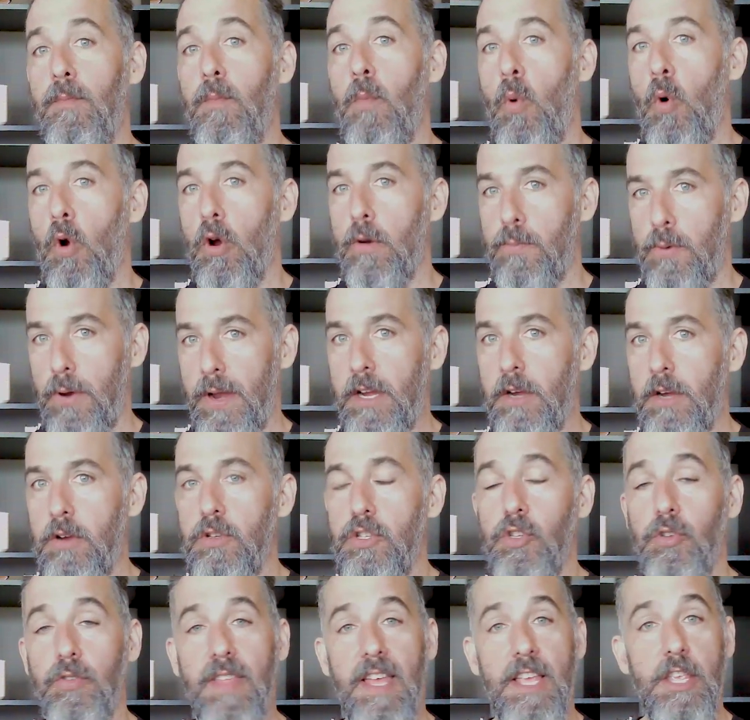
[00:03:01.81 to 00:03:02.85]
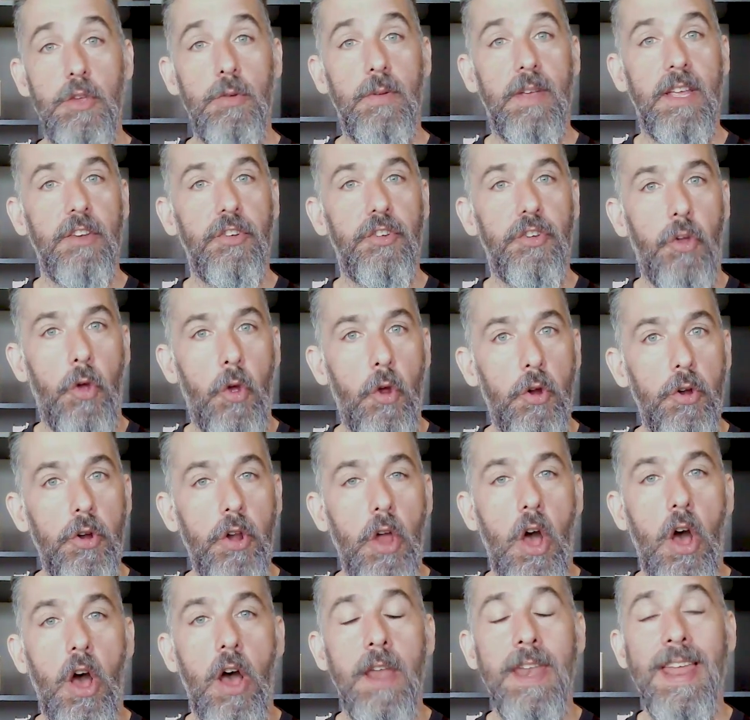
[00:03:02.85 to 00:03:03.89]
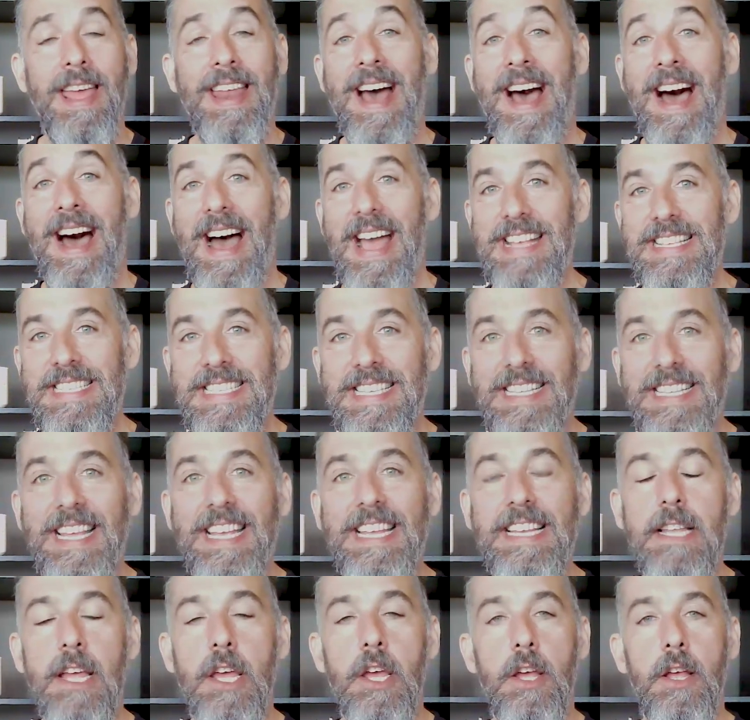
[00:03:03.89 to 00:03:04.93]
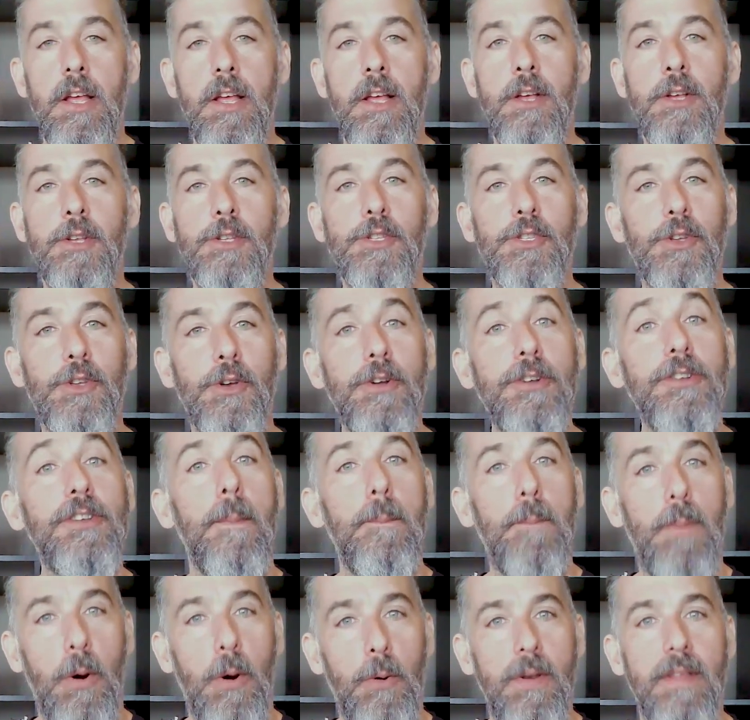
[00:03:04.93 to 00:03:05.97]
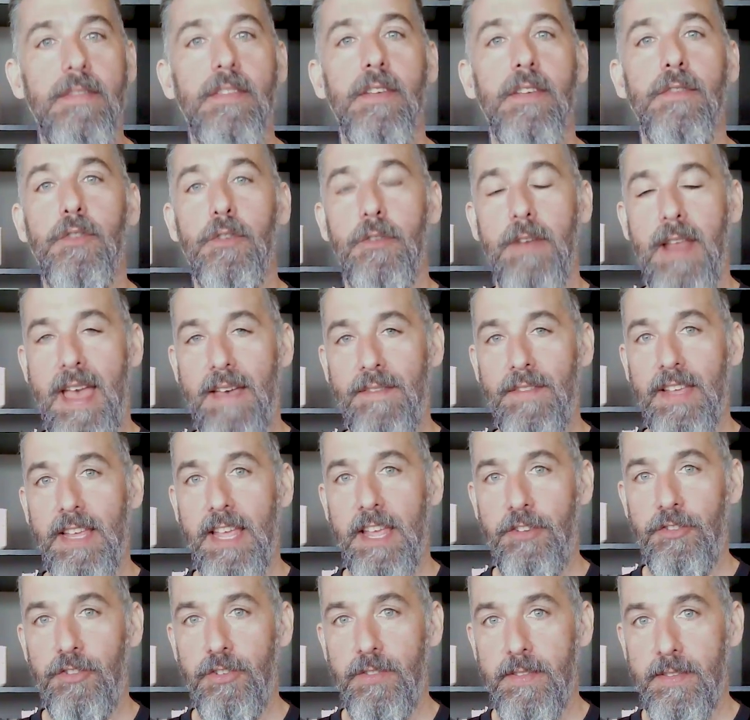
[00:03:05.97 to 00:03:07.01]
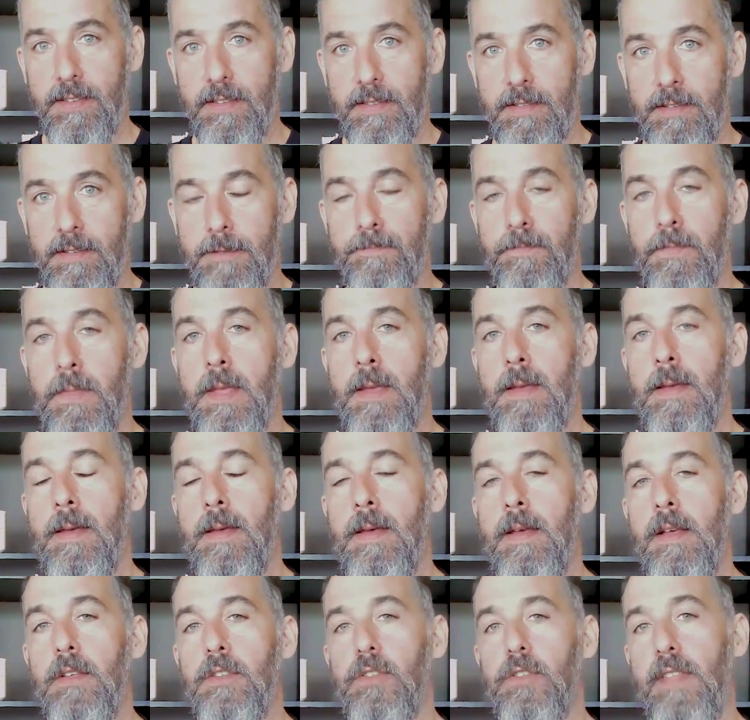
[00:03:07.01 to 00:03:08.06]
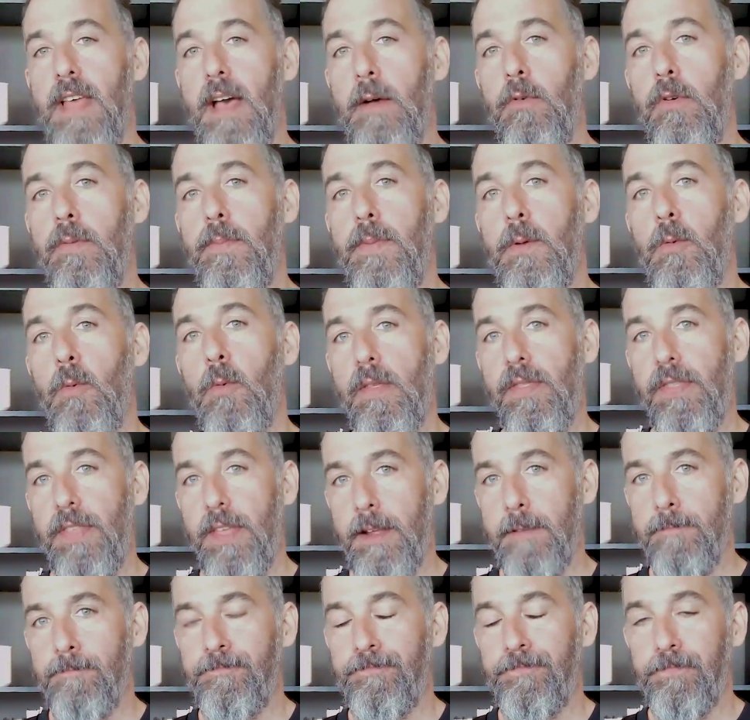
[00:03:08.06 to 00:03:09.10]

more breakers so that you can turn on and isolate certain components of your navigation system. So that would be one thing.